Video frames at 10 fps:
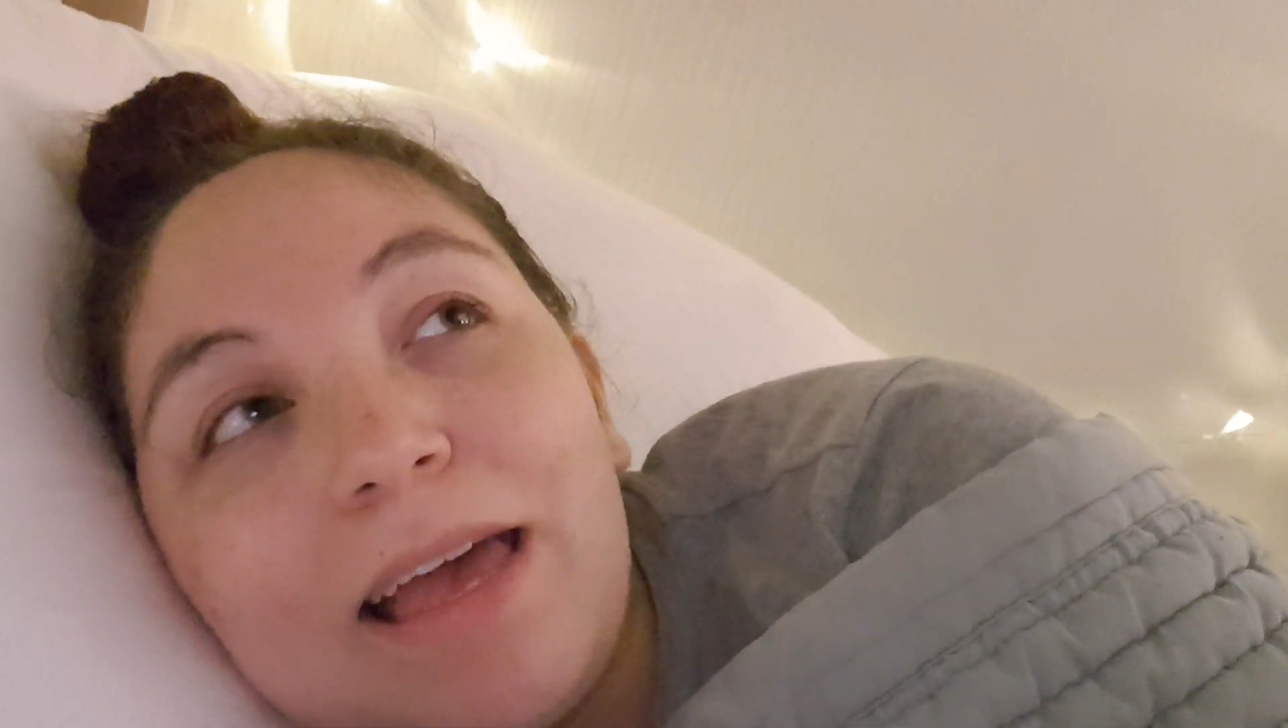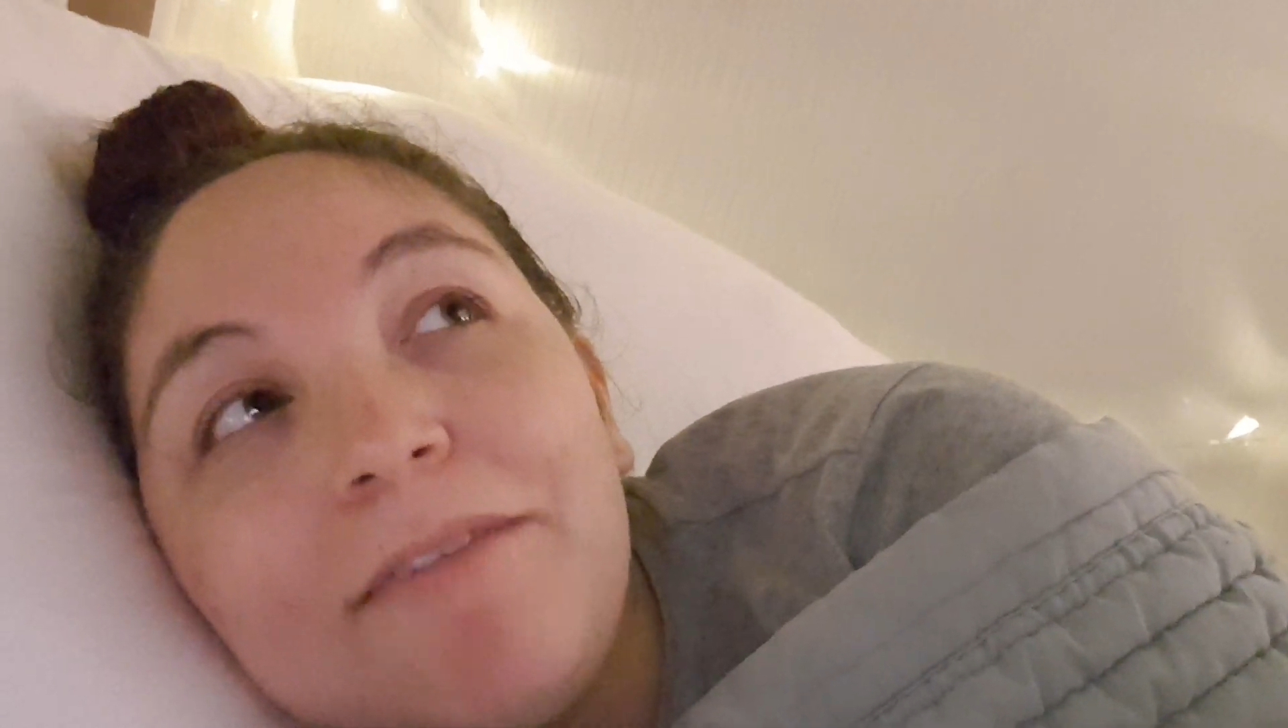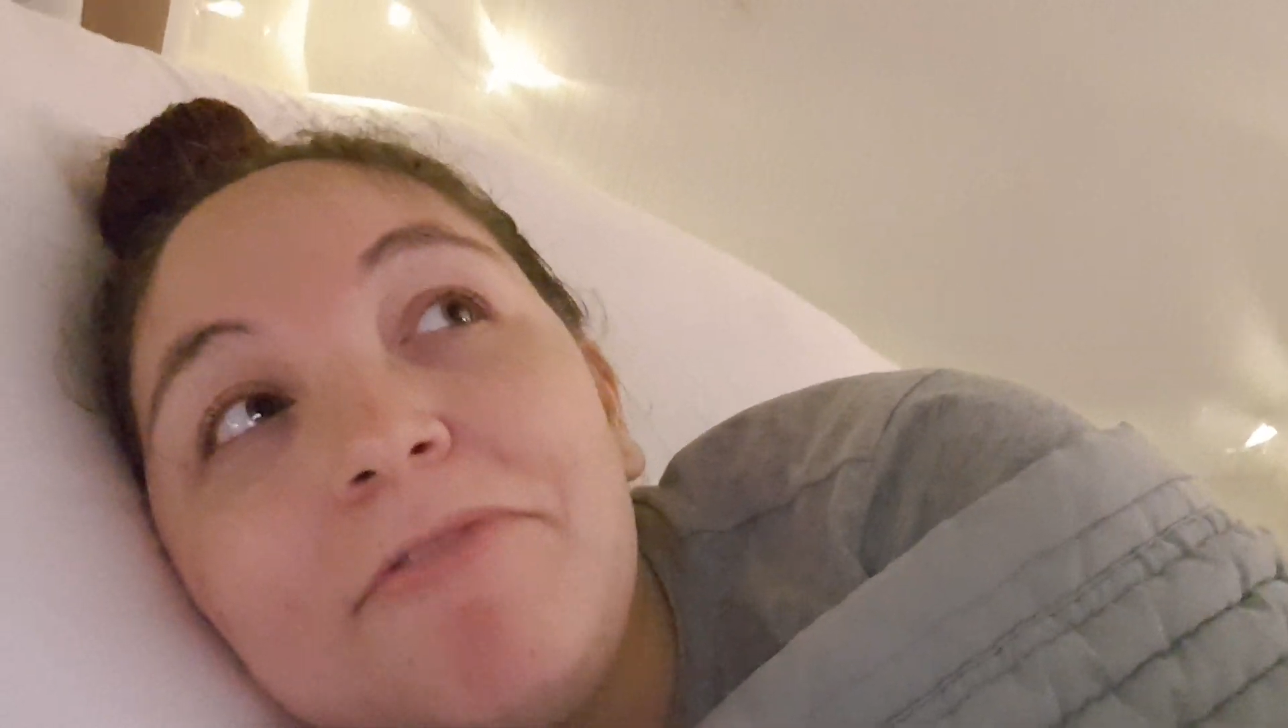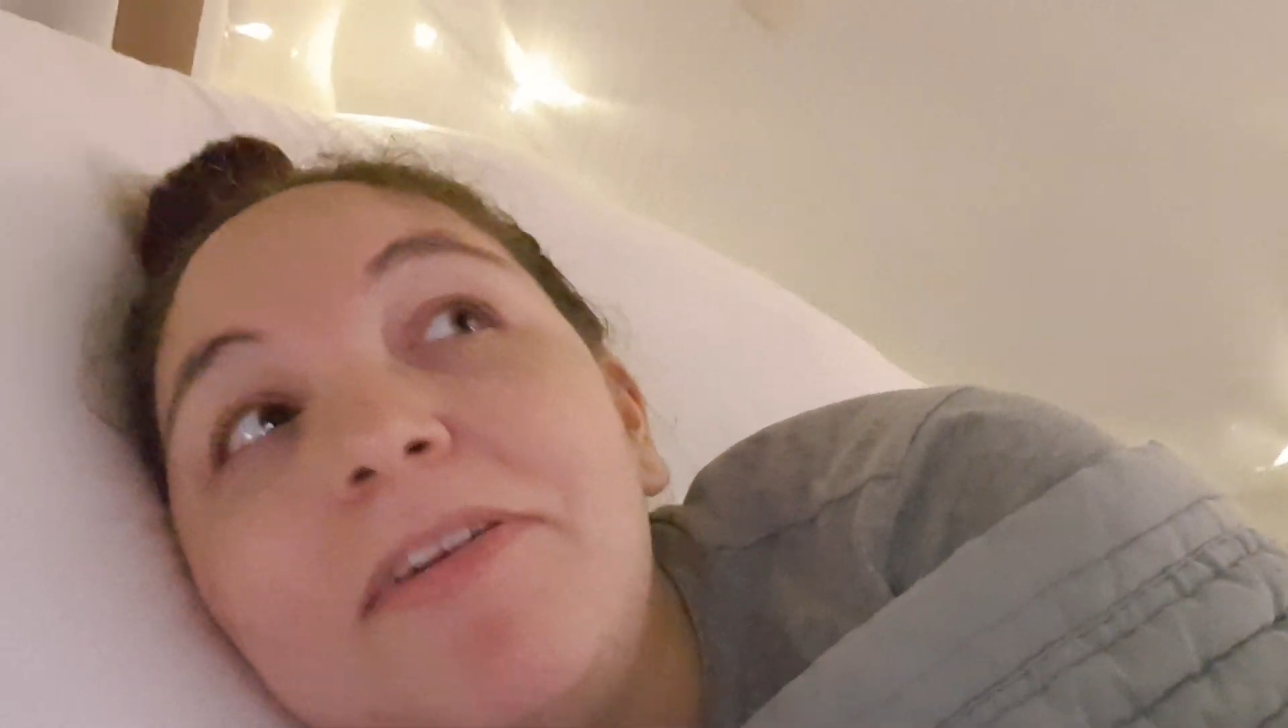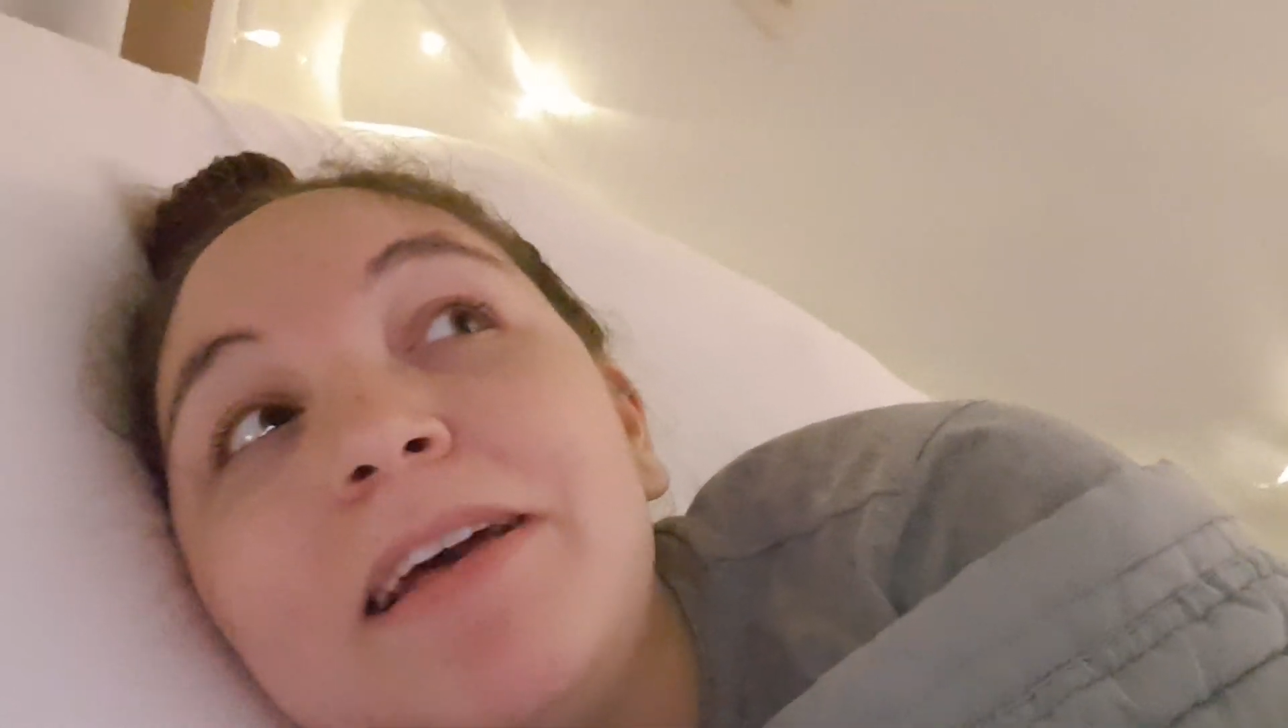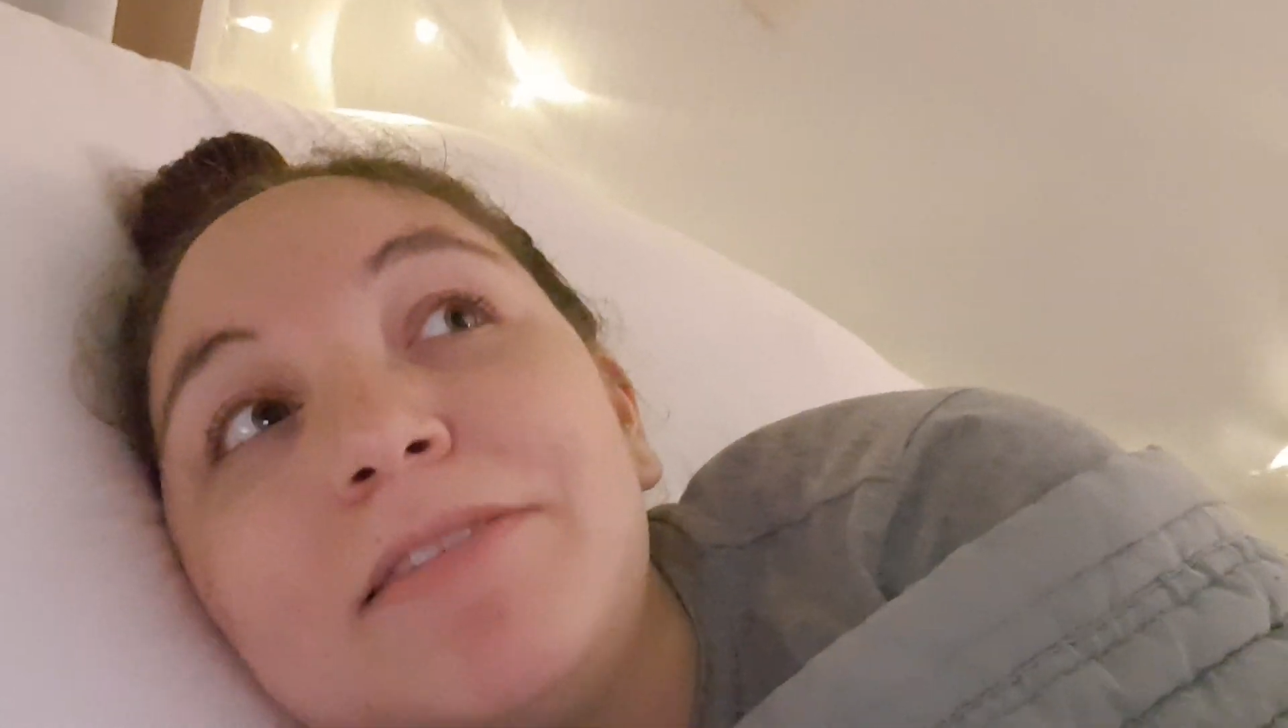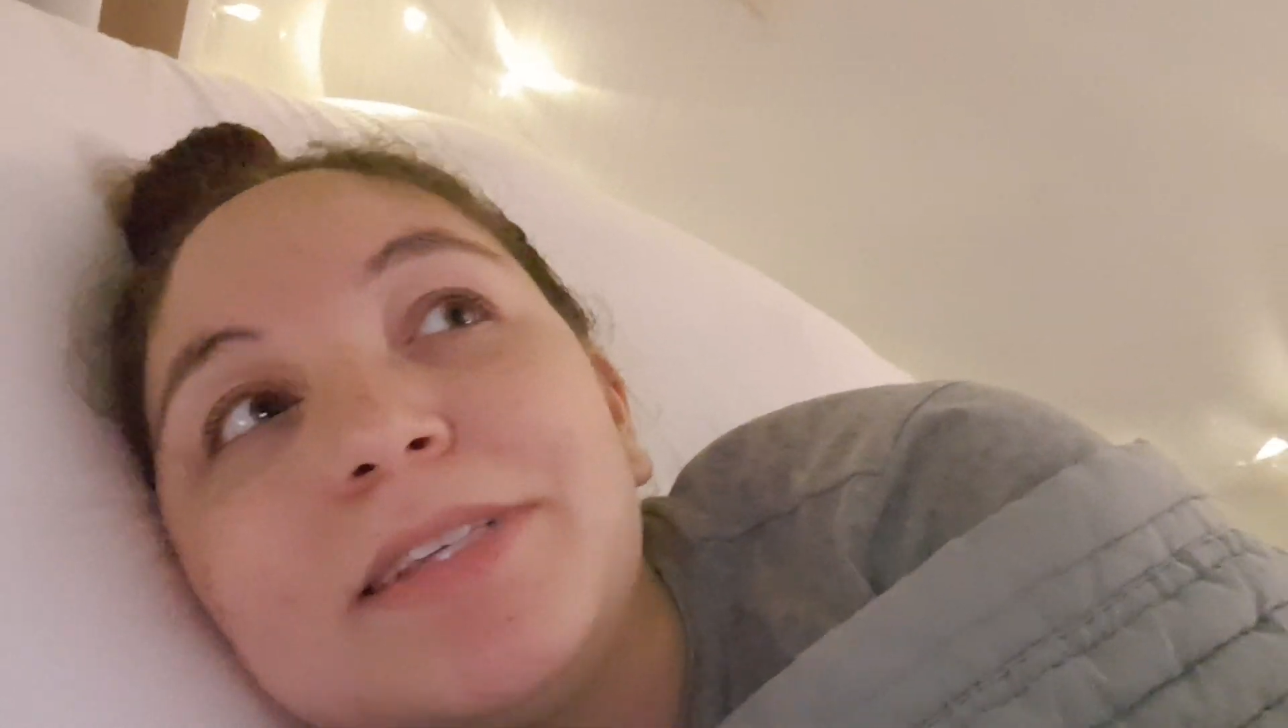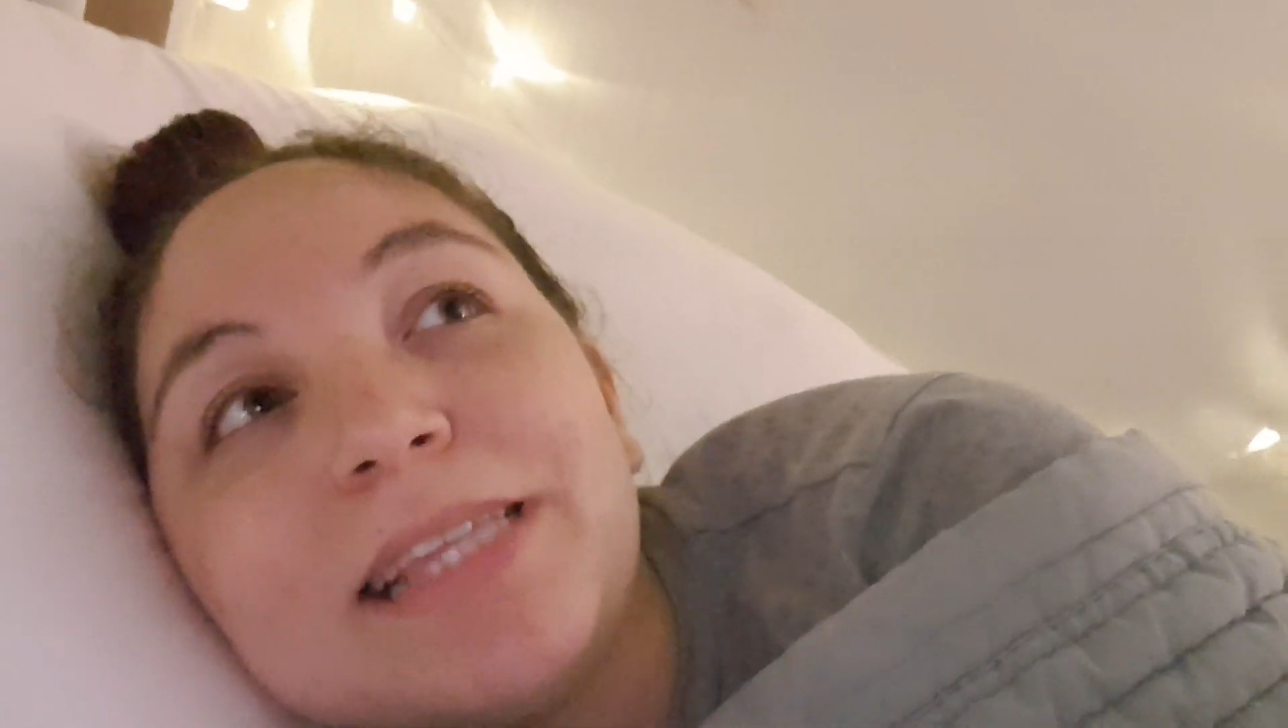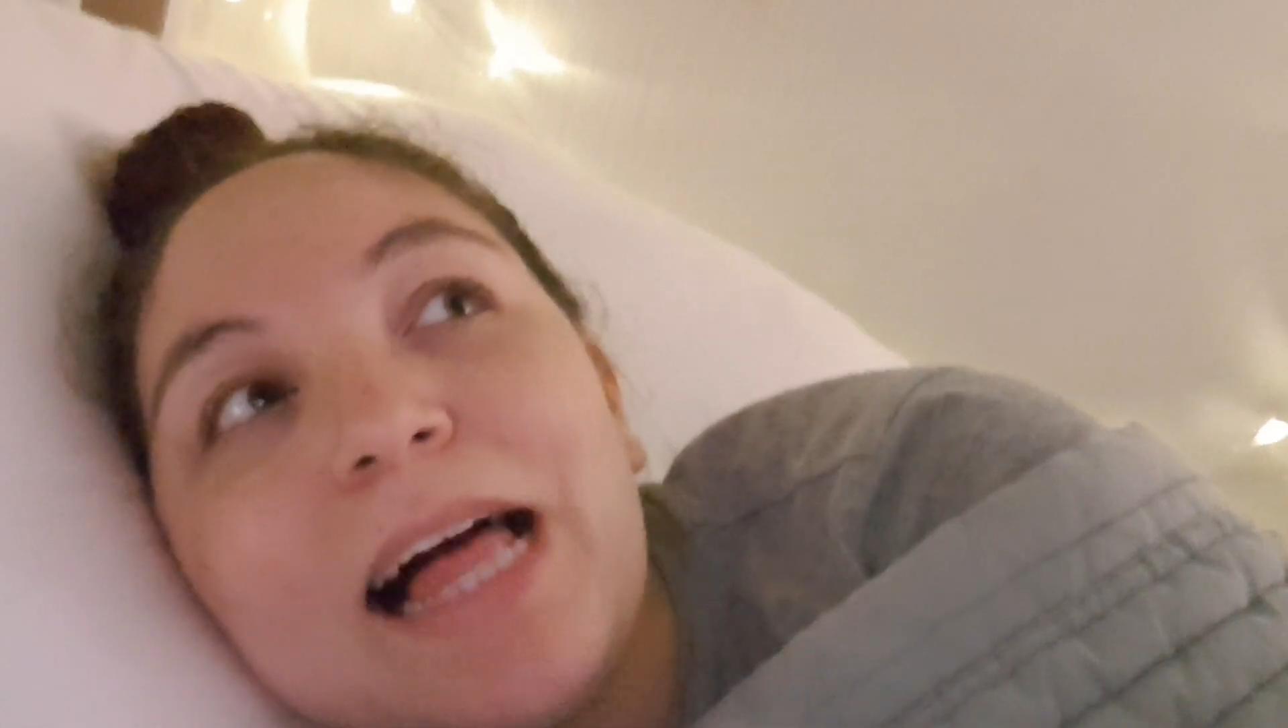it feels